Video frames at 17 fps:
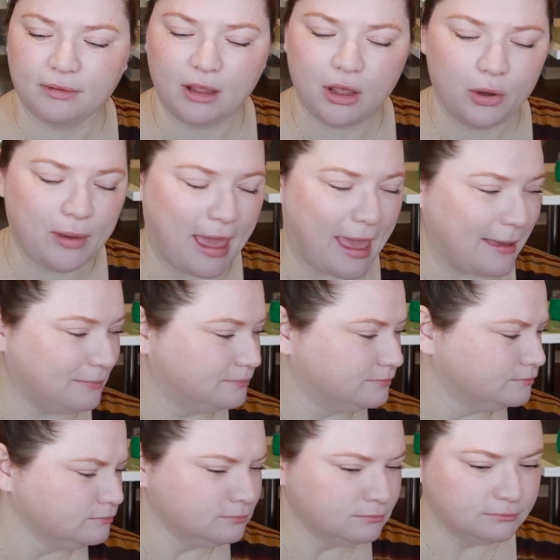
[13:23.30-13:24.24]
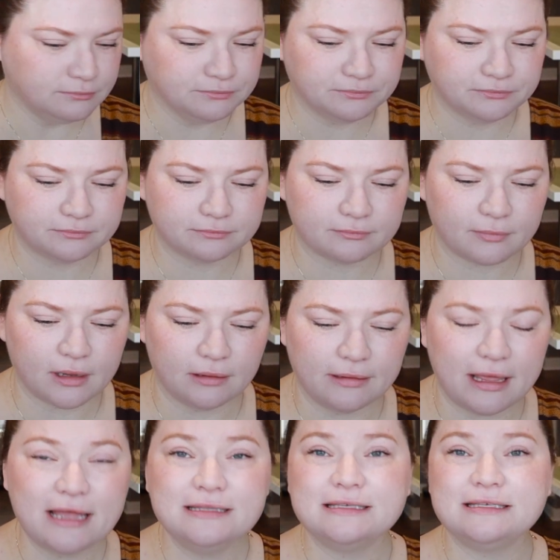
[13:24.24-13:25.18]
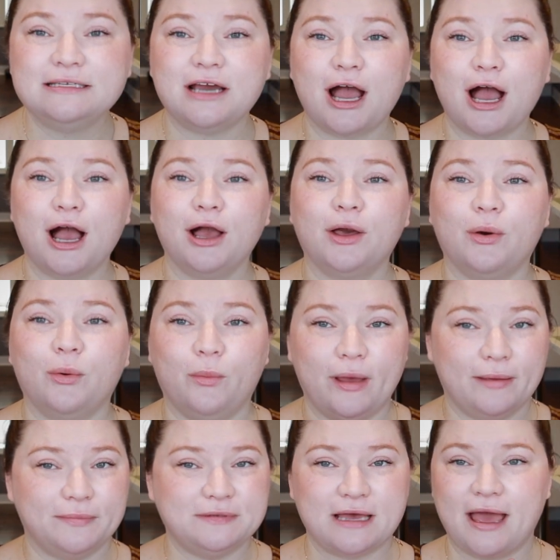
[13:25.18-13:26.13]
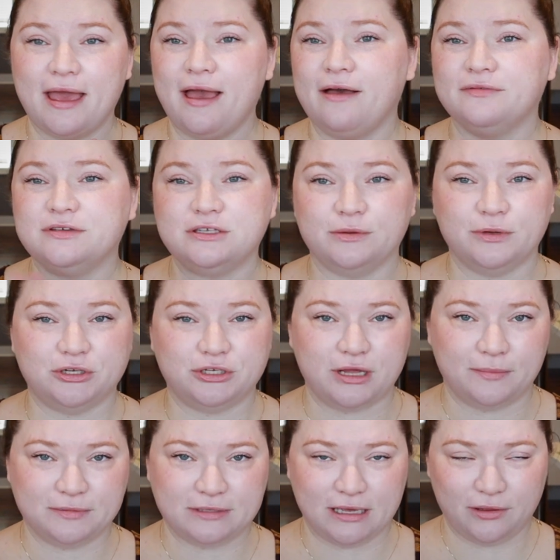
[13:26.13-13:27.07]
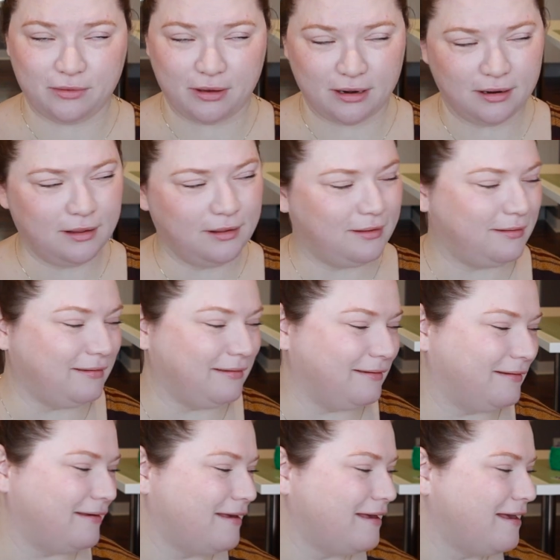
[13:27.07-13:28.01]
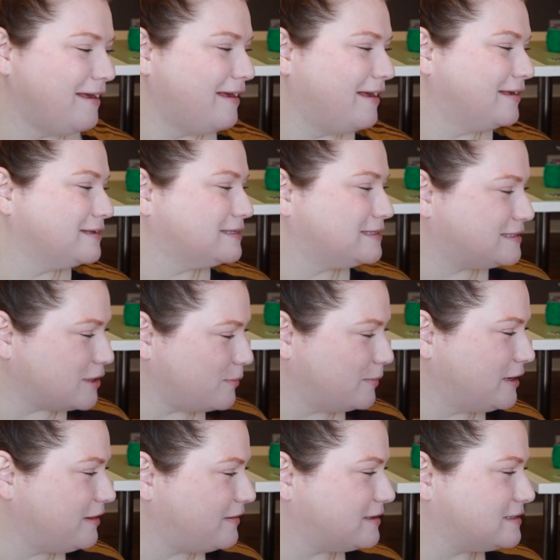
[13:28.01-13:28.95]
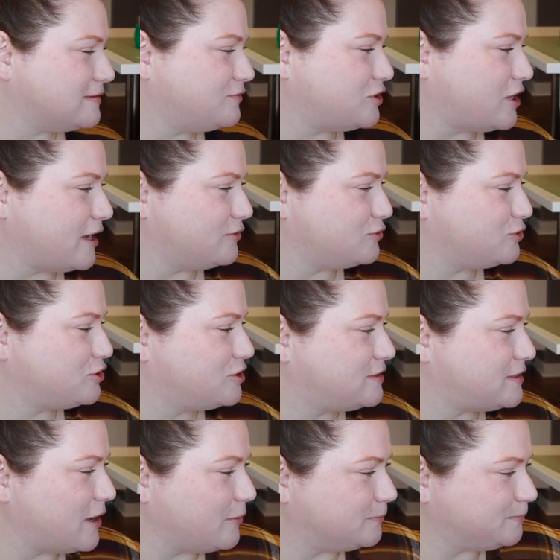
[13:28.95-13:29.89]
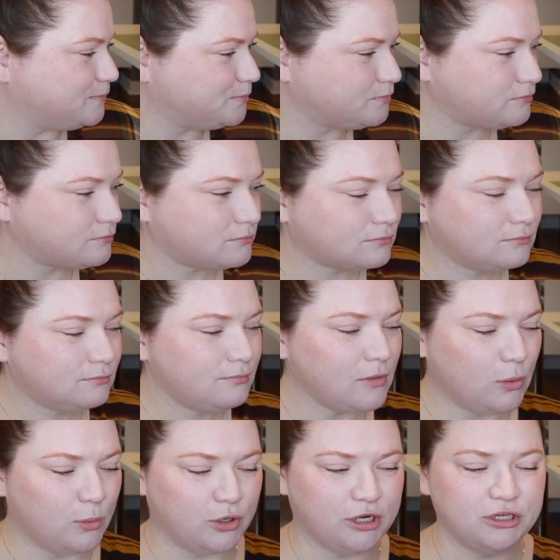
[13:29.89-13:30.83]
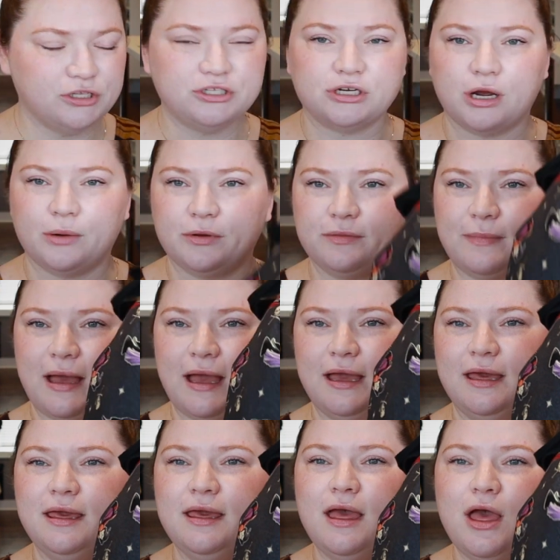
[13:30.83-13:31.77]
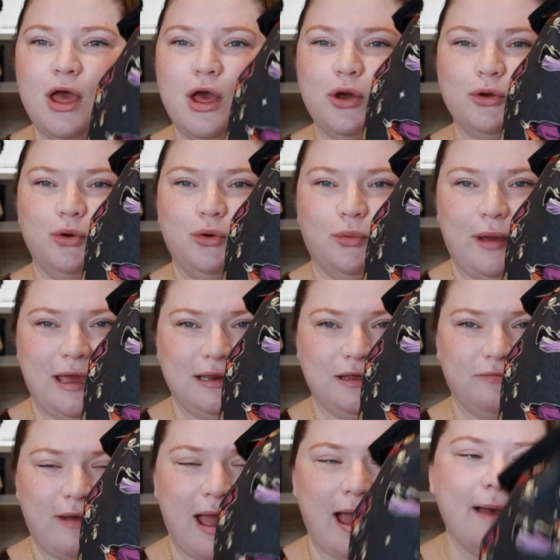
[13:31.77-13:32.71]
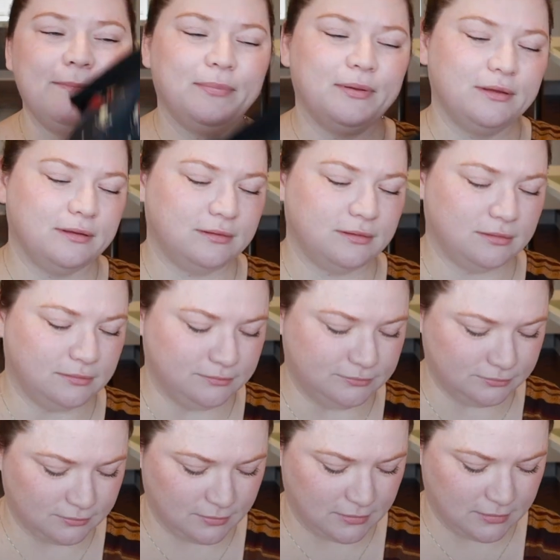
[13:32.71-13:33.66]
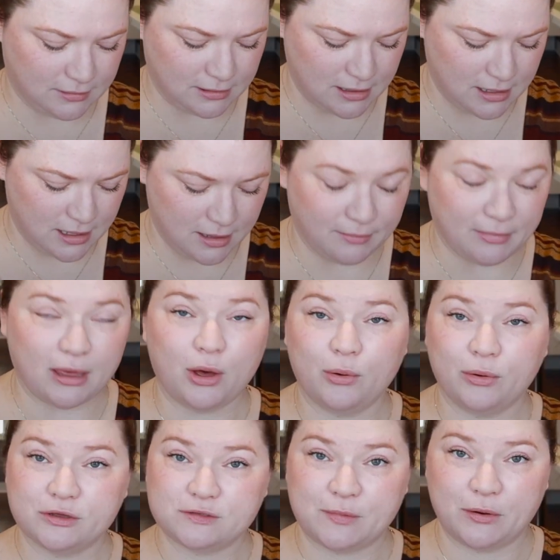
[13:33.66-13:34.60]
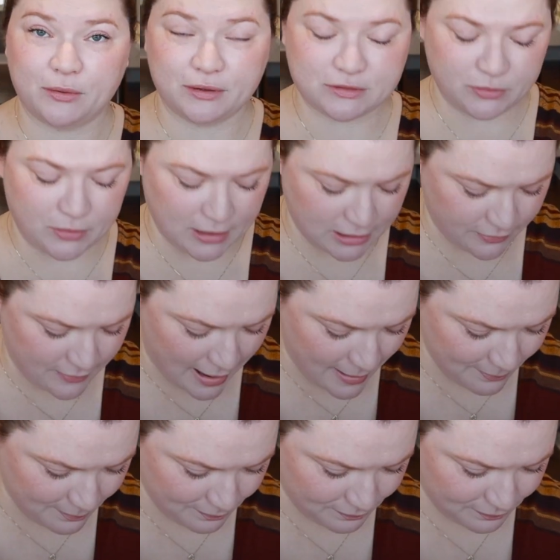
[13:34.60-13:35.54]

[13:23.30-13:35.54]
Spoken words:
Okay, let's talk whips. I have so much to update you on. So many things have changed. So we're going to start with my granny wrap, my Hocus Pocus granny wrap.